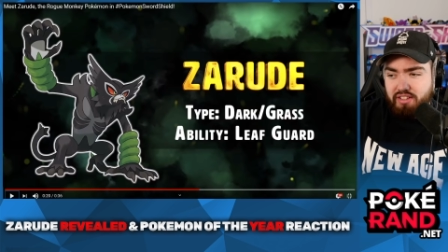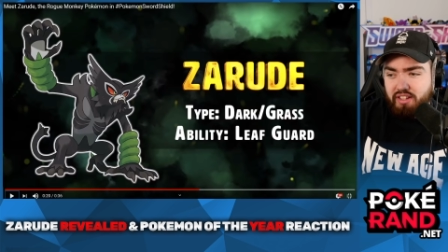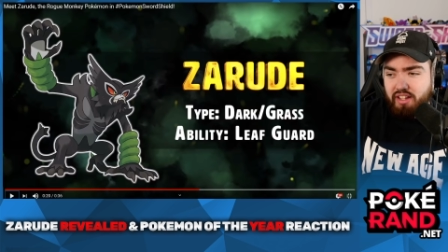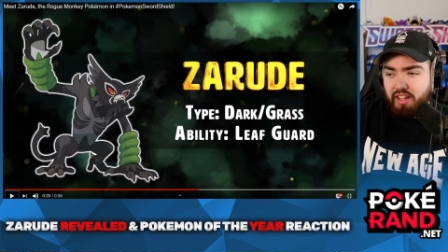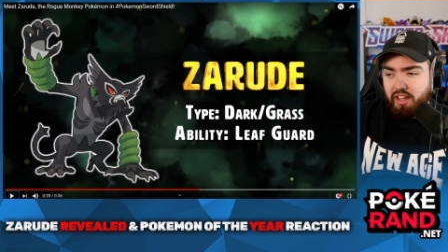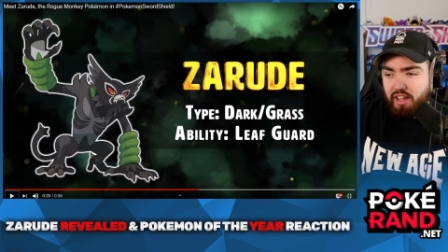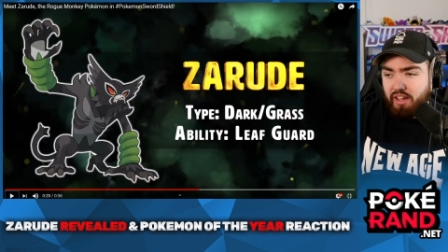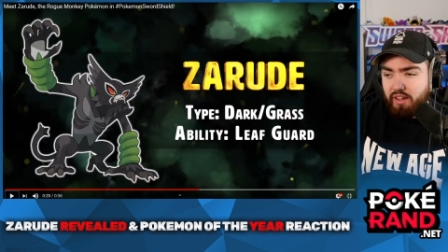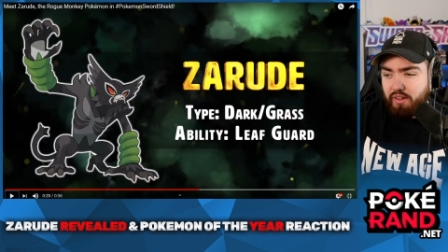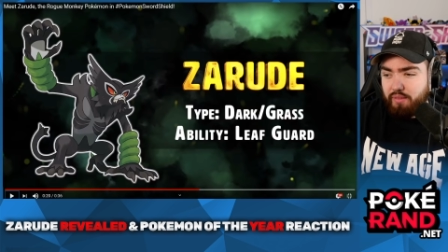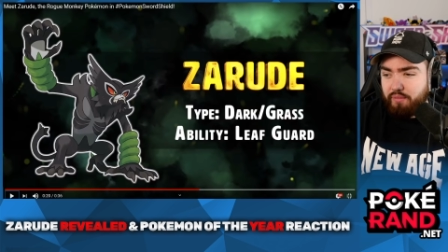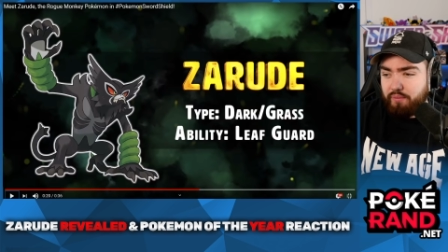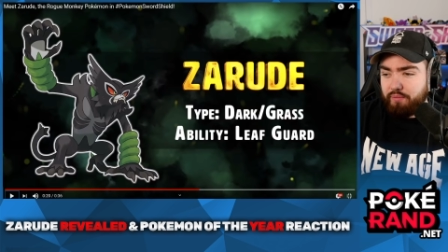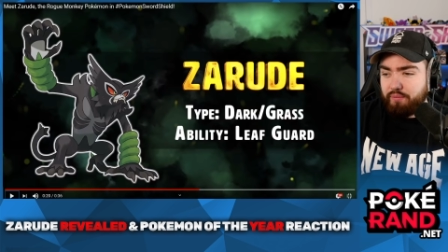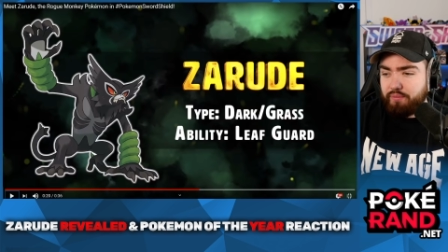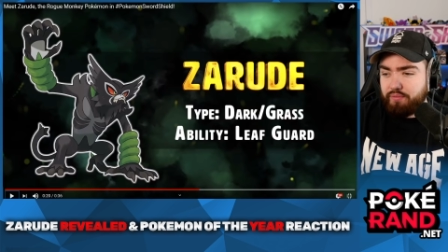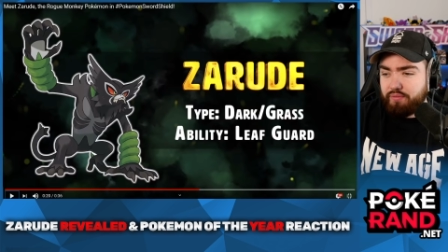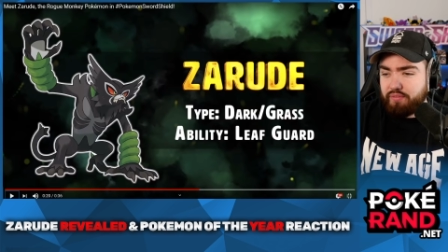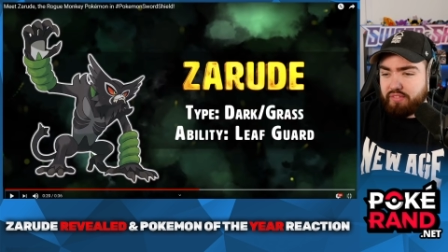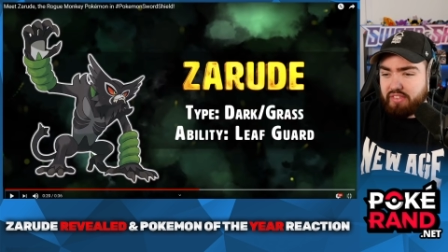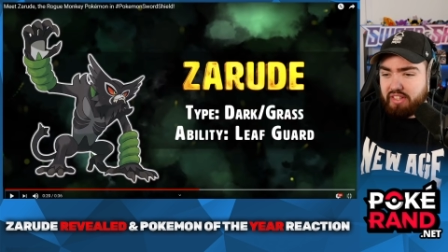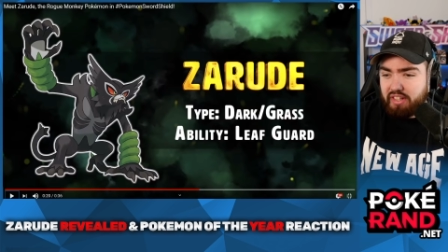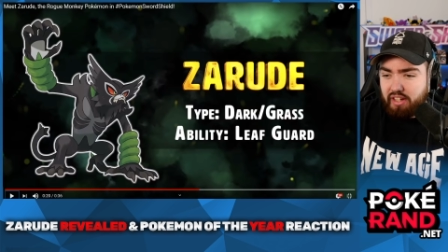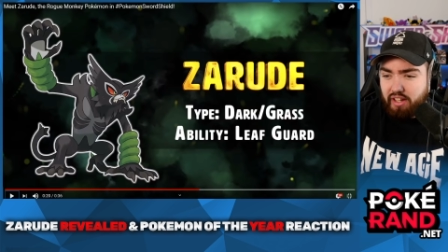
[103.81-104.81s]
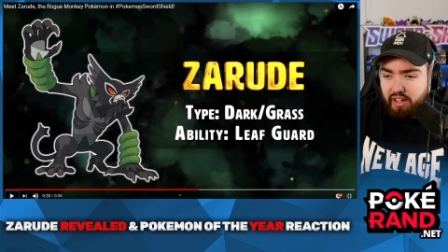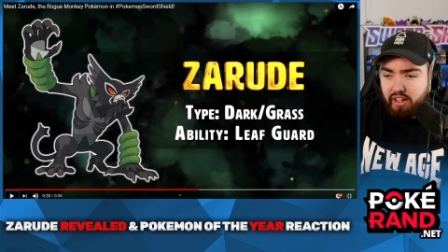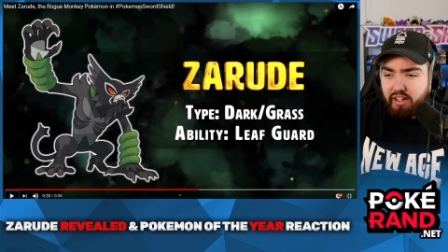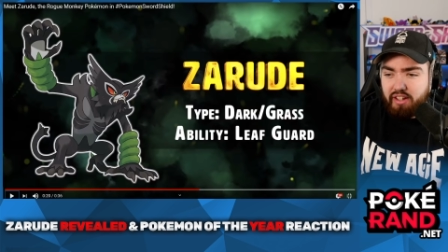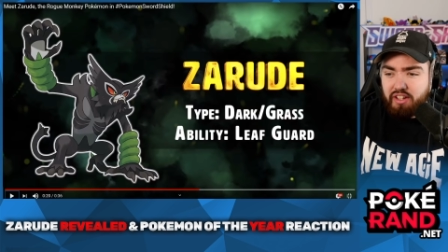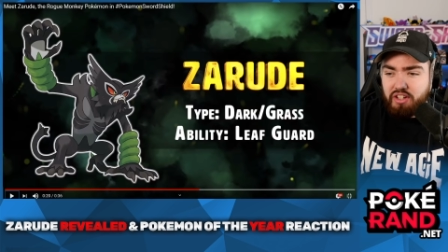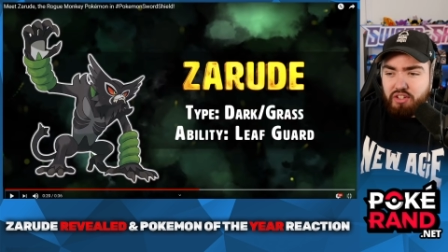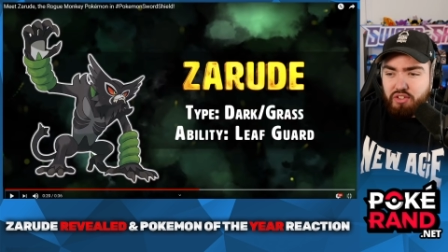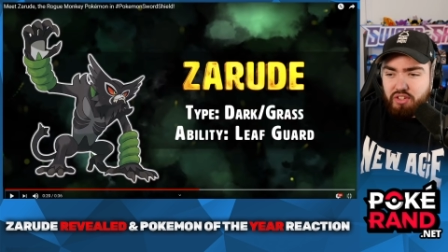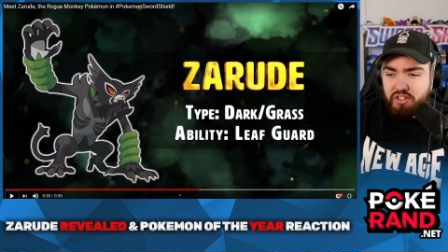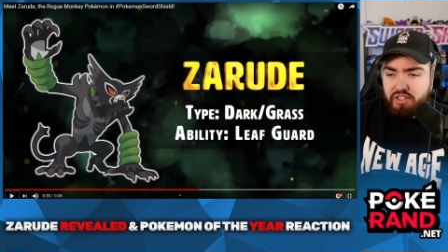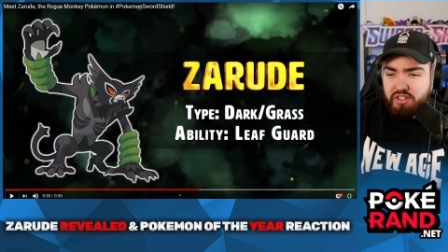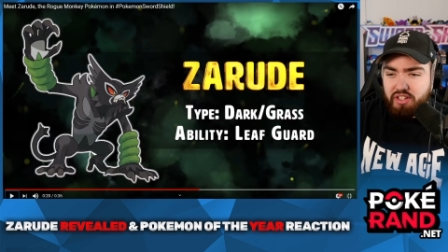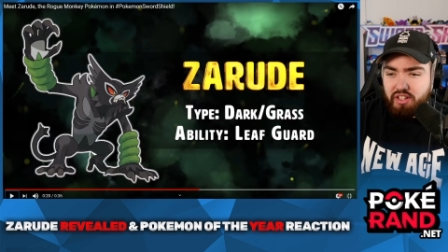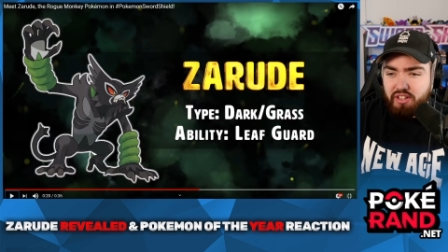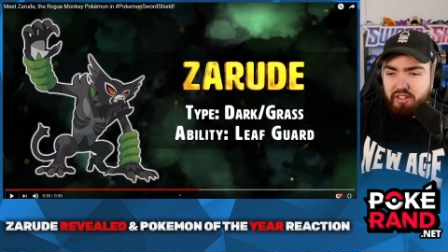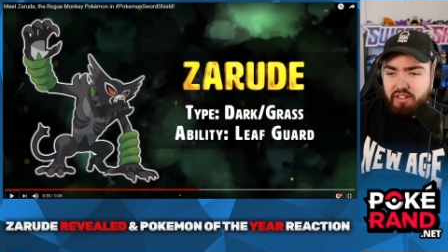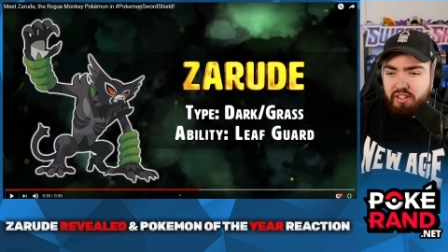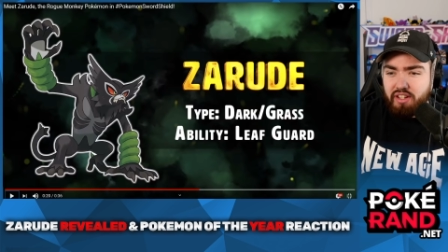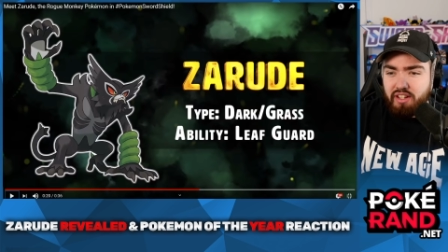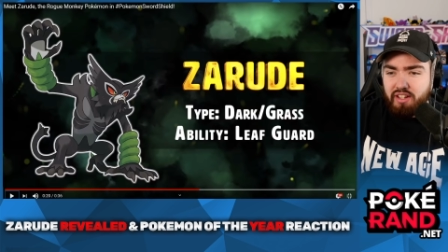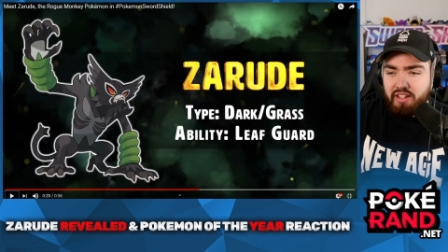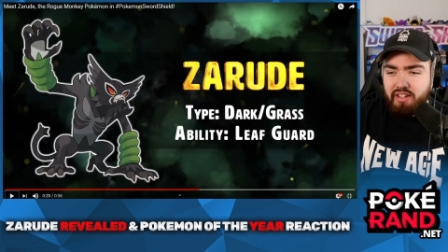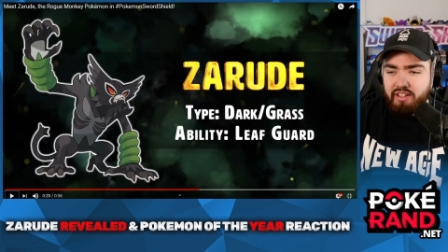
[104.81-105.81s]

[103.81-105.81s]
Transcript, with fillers: Okay. Okay, interesting.